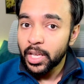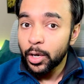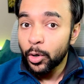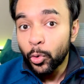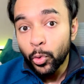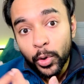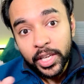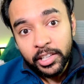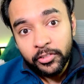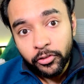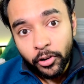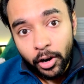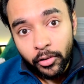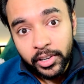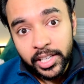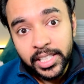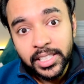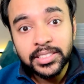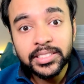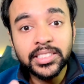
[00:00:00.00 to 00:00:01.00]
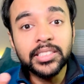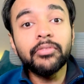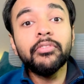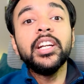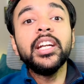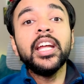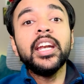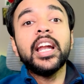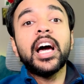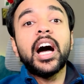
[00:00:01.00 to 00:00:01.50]
Going forward, someone
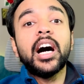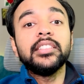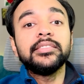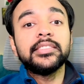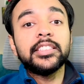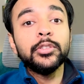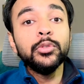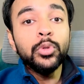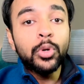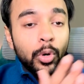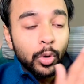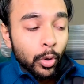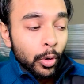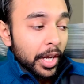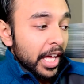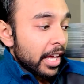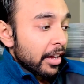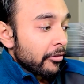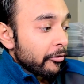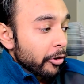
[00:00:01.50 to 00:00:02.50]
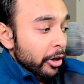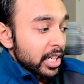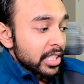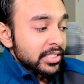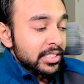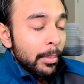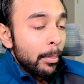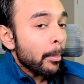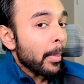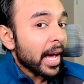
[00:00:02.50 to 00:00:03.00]
can ask you, okay, what is
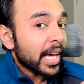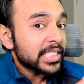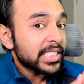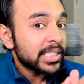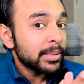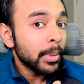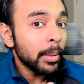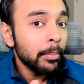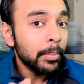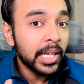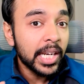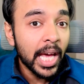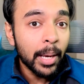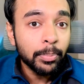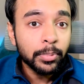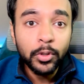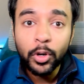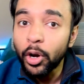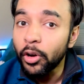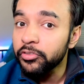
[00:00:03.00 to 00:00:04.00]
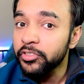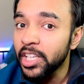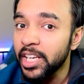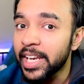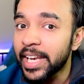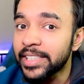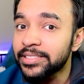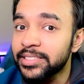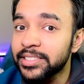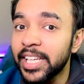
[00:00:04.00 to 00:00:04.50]
the maximum depth of the
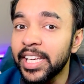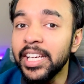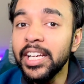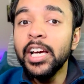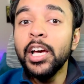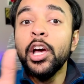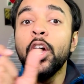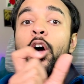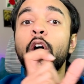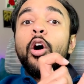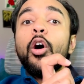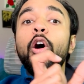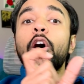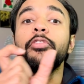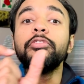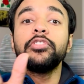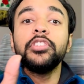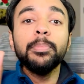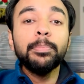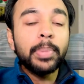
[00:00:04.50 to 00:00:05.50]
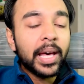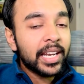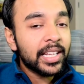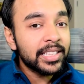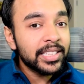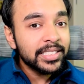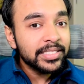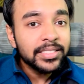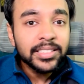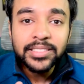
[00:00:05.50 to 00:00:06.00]
nesting of the
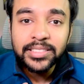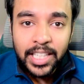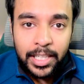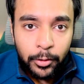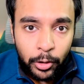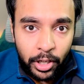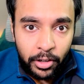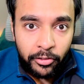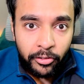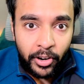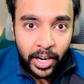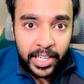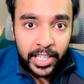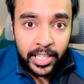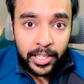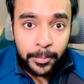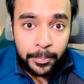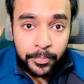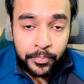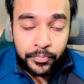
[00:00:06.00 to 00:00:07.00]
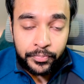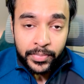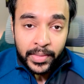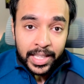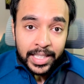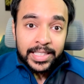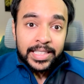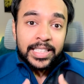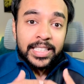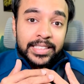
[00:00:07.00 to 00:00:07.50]
parentheses that you can find?
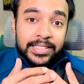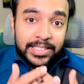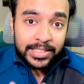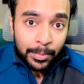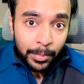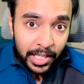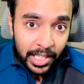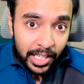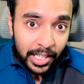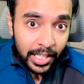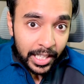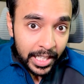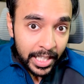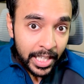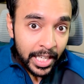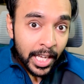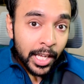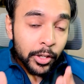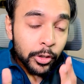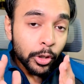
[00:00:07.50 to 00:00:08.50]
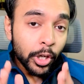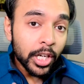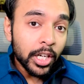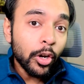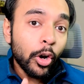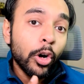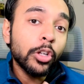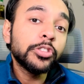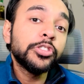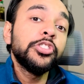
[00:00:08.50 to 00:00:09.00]
Similarly, you can
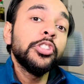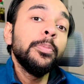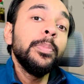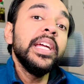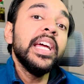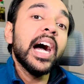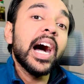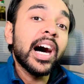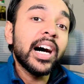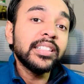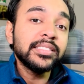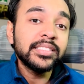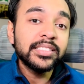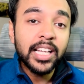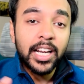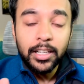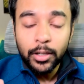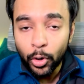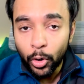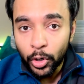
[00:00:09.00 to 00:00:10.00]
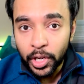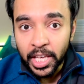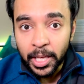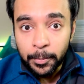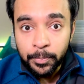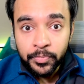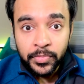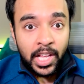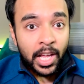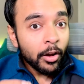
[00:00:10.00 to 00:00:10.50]
also be asked that, okay,
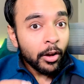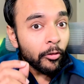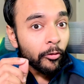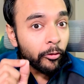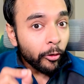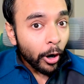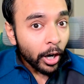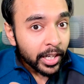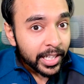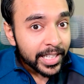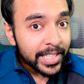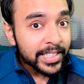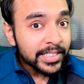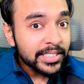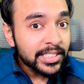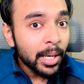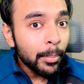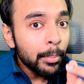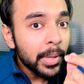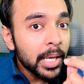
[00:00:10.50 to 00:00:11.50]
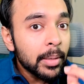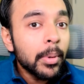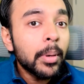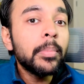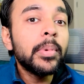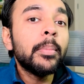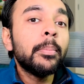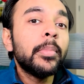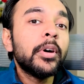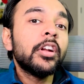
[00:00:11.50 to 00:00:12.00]
what is the minimum
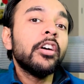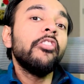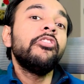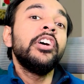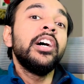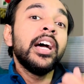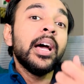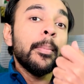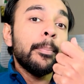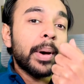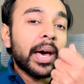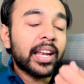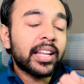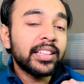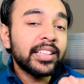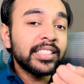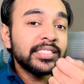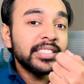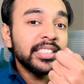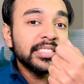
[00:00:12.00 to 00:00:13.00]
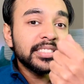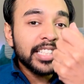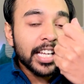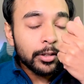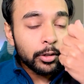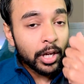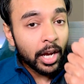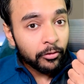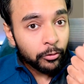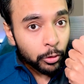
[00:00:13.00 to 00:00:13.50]
number of parentheses that
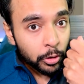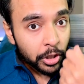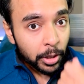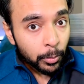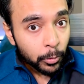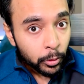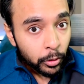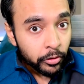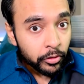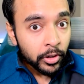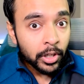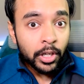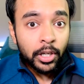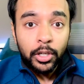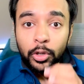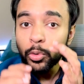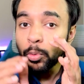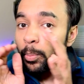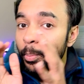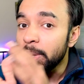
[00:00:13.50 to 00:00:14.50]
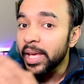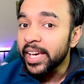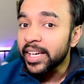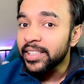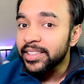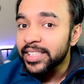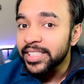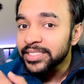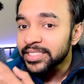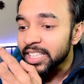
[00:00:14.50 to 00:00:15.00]
you have to remove to
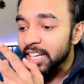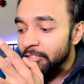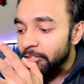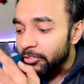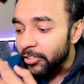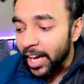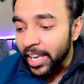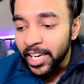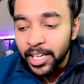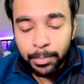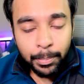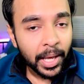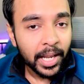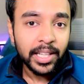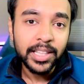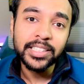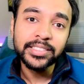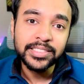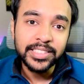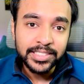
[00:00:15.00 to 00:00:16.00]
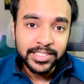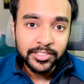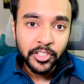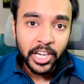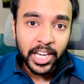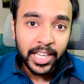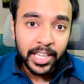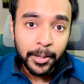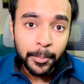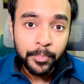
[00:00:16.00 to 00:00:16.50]
make this a valid parentheses
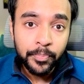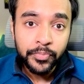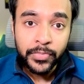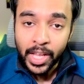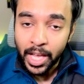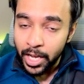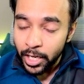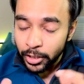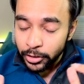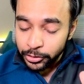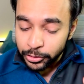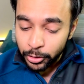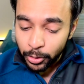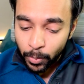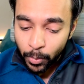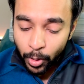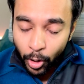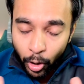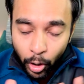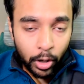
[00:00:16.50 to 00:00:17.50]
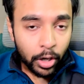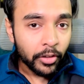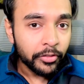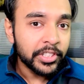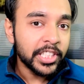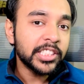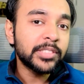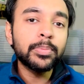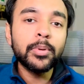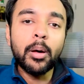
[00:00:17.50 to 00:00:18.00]
string? So all of
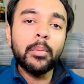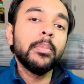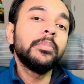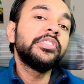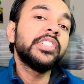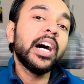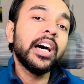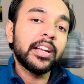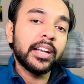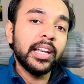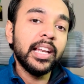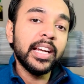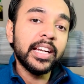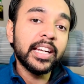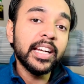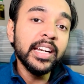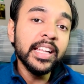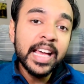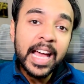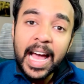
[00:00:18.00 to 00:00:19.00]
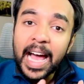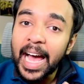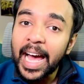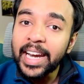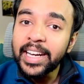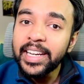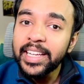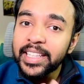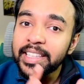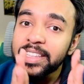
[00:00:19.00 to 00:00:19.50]
these problems are related
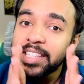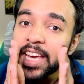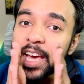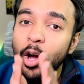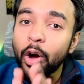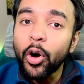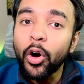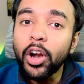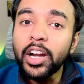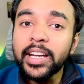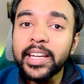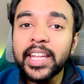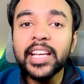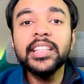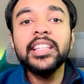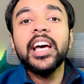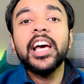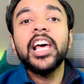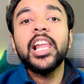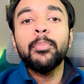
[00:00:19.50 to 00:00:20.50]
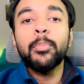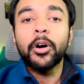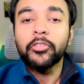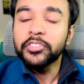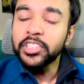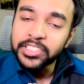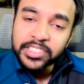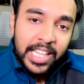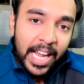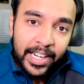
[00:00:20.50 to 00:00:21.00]
and they all take the help of
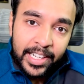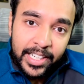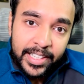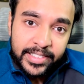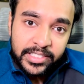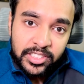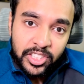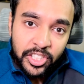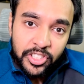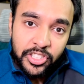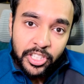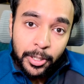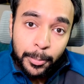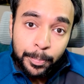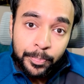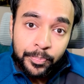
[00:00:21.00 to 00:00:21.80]
the stack data structure.